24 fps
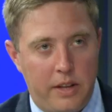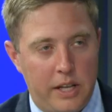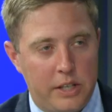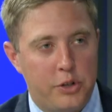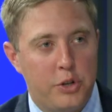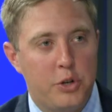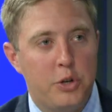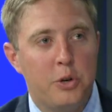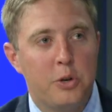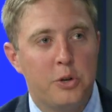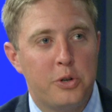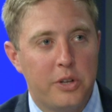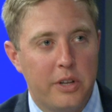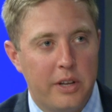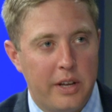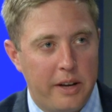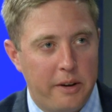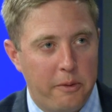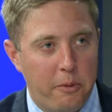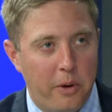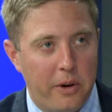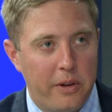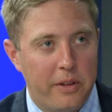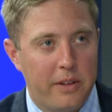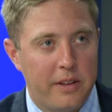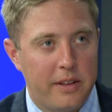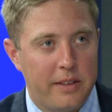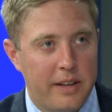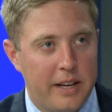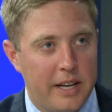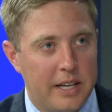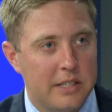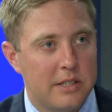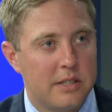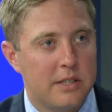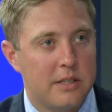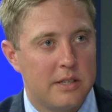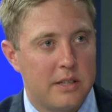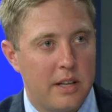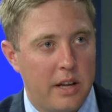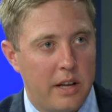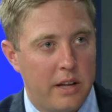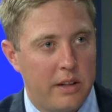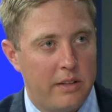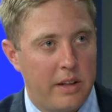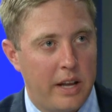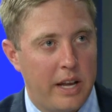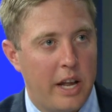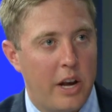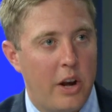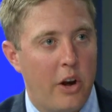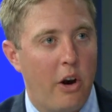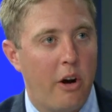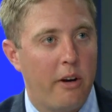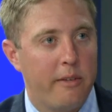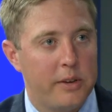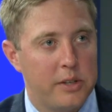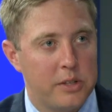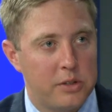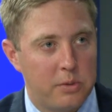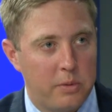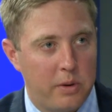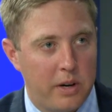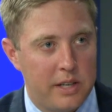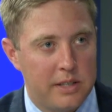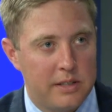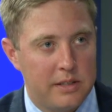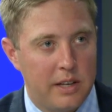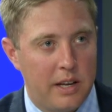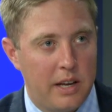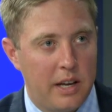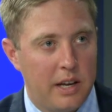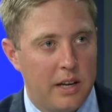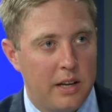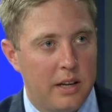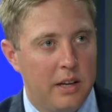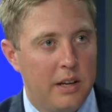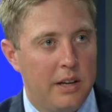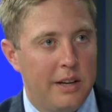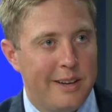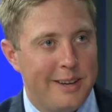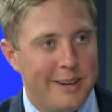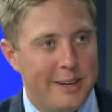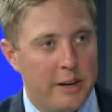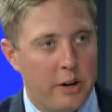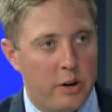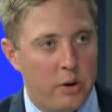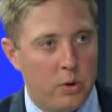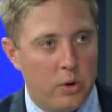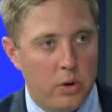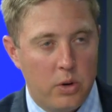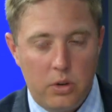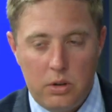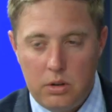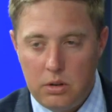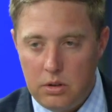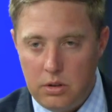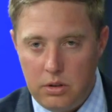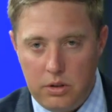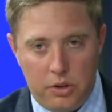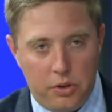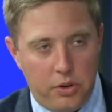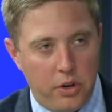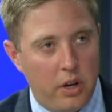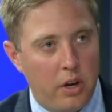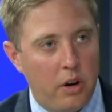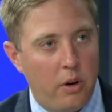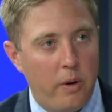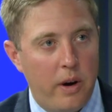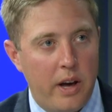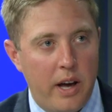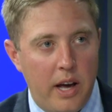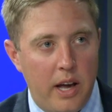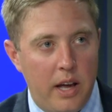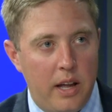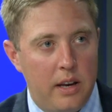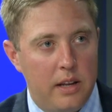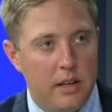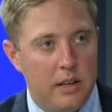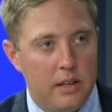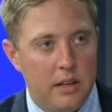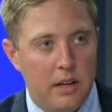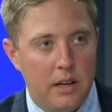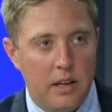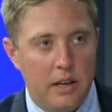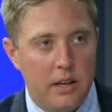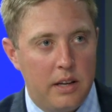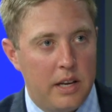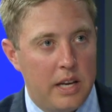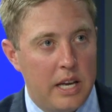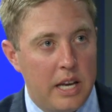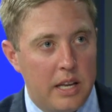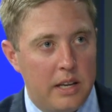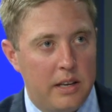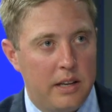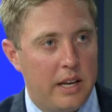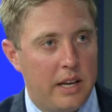That's usually one of the things is they, they get nervous when I say, you know, you can go ahead and, and eat